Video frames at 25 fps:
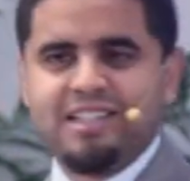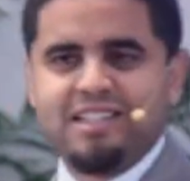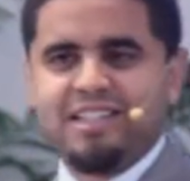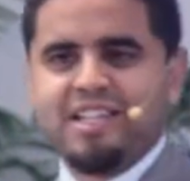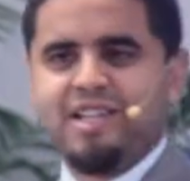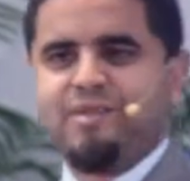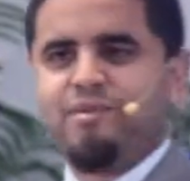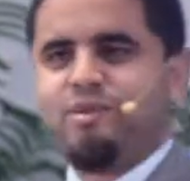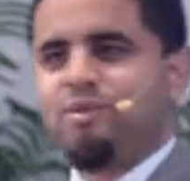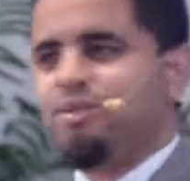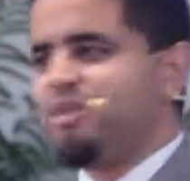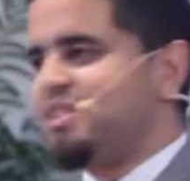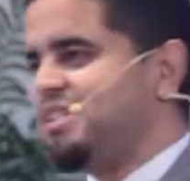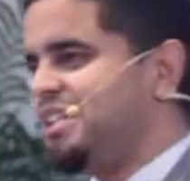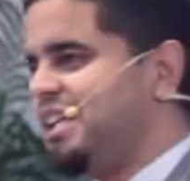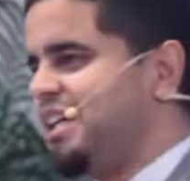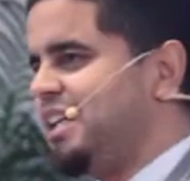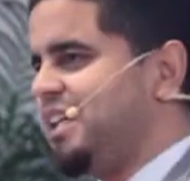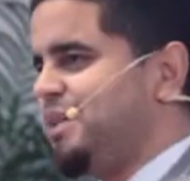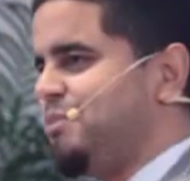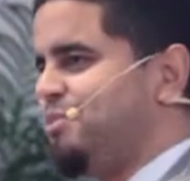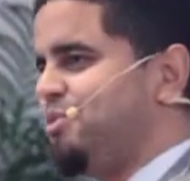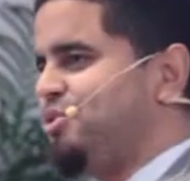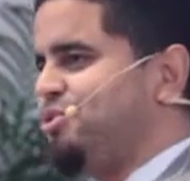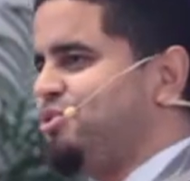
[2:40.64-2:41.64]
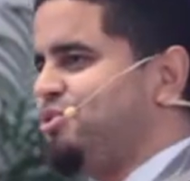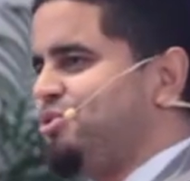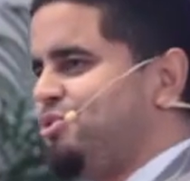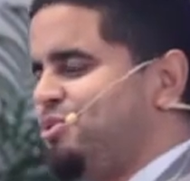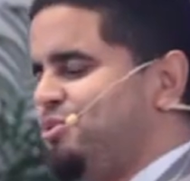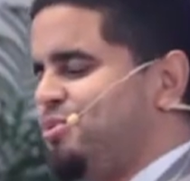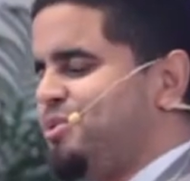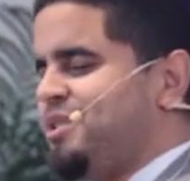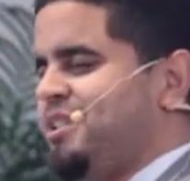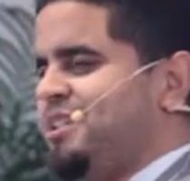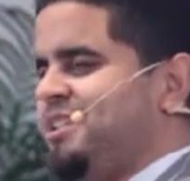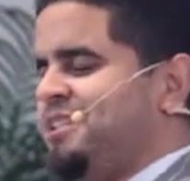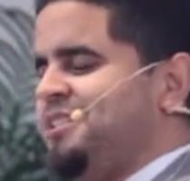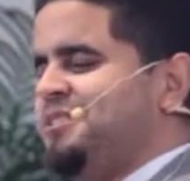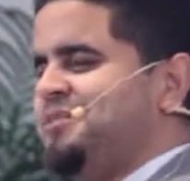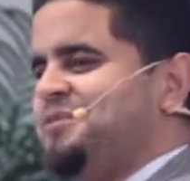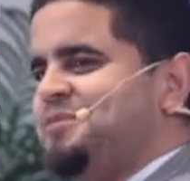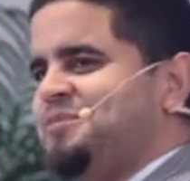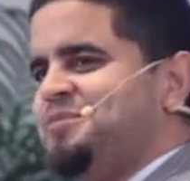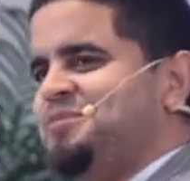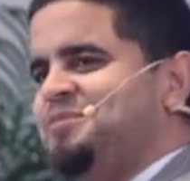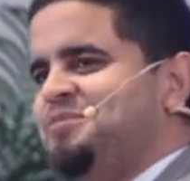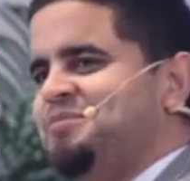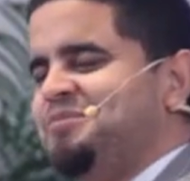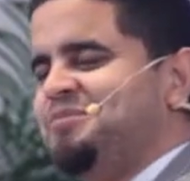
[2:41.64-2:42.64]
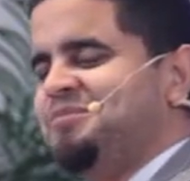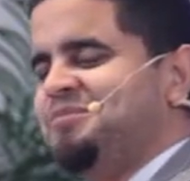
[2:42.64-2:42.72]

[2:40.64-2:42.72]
devil was not able to